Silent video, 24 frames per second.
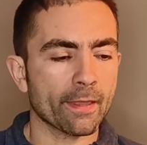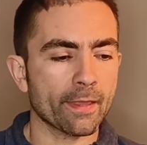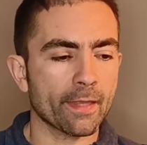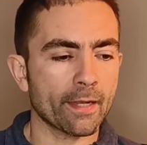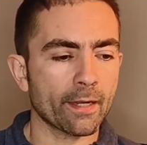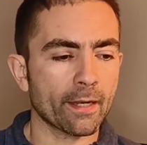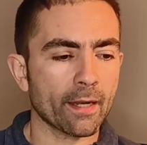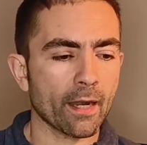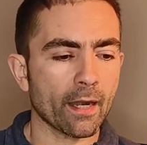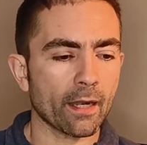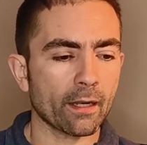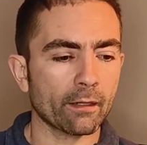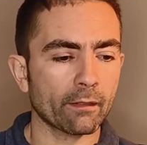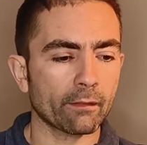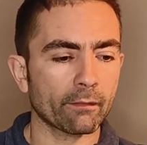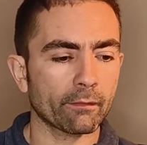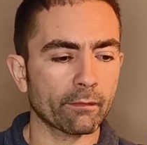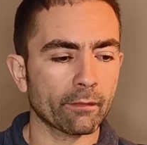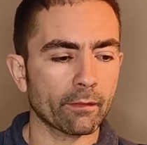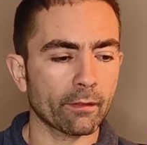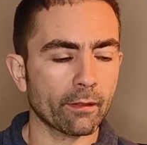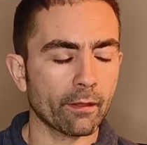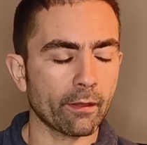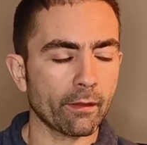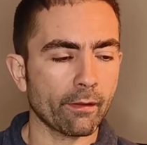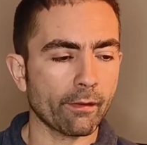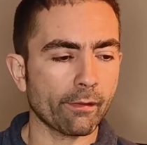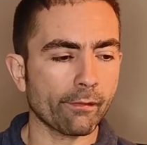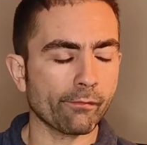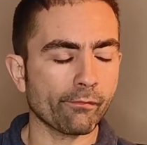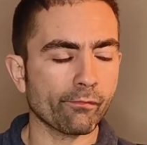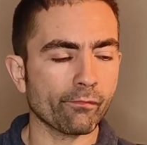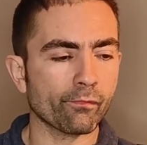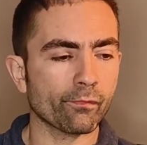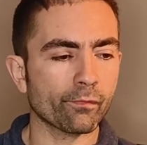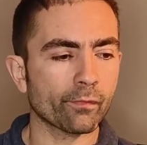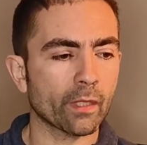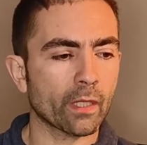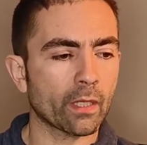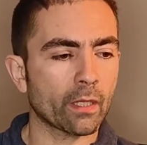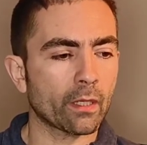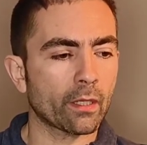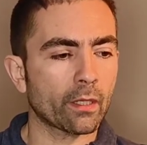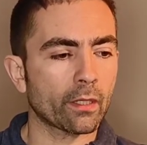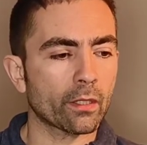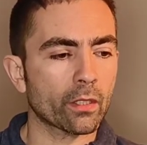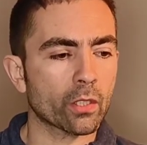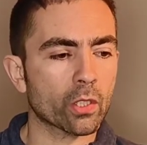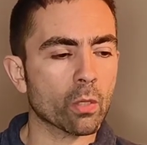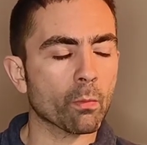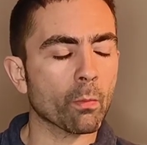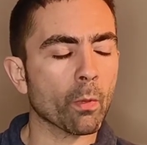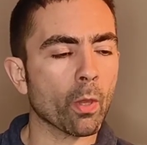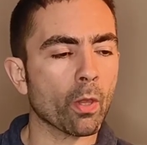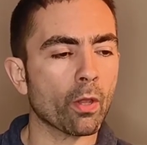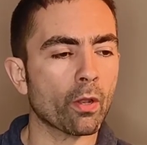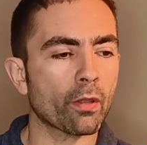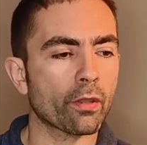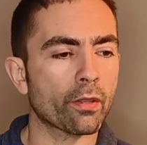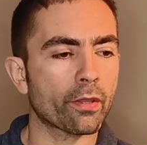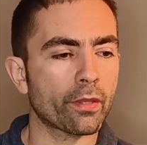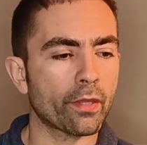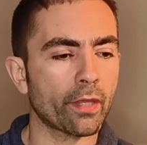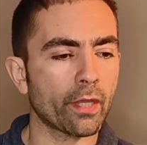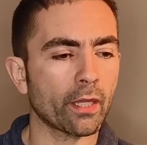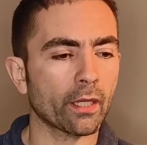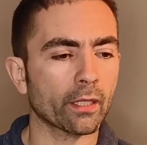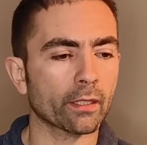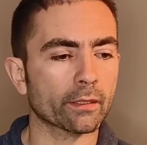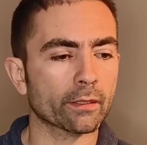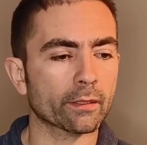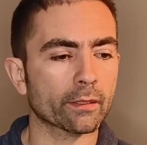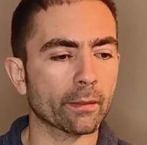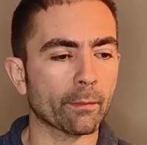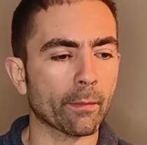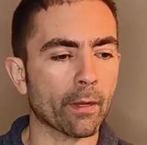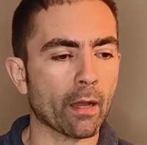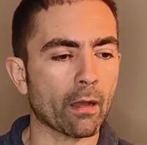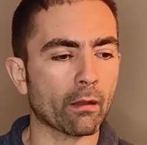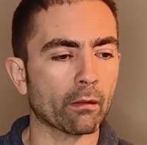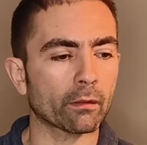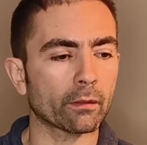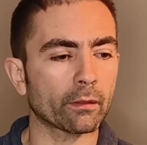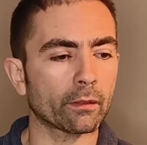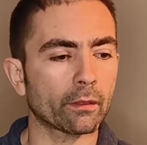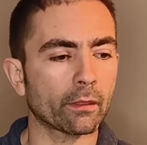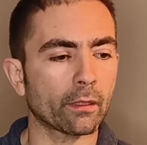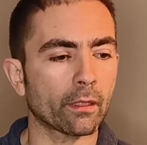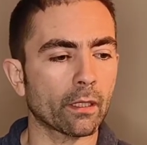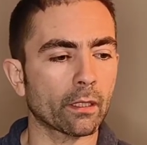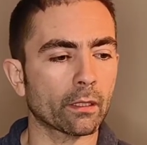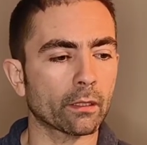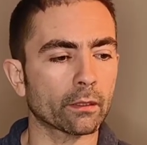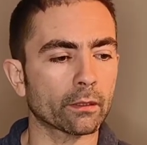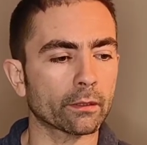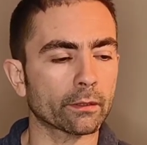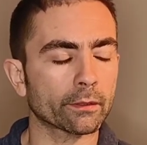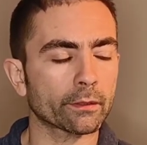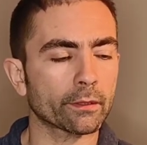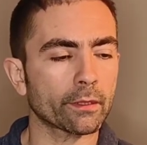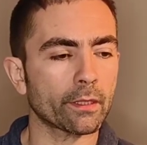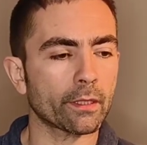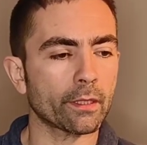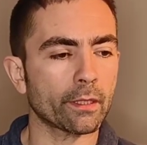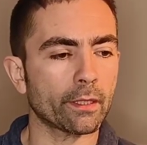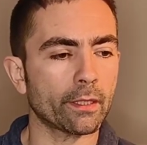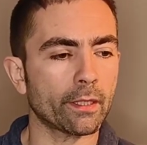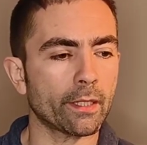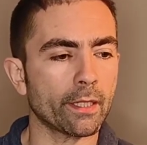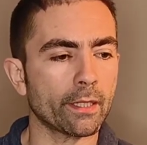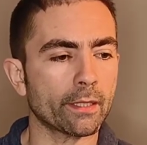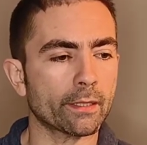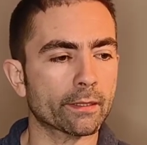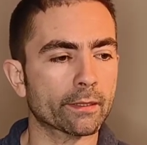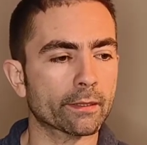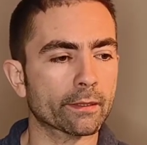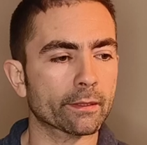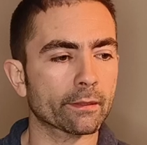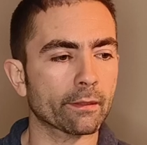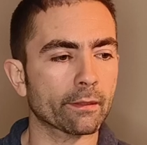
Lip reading: there are some other things about these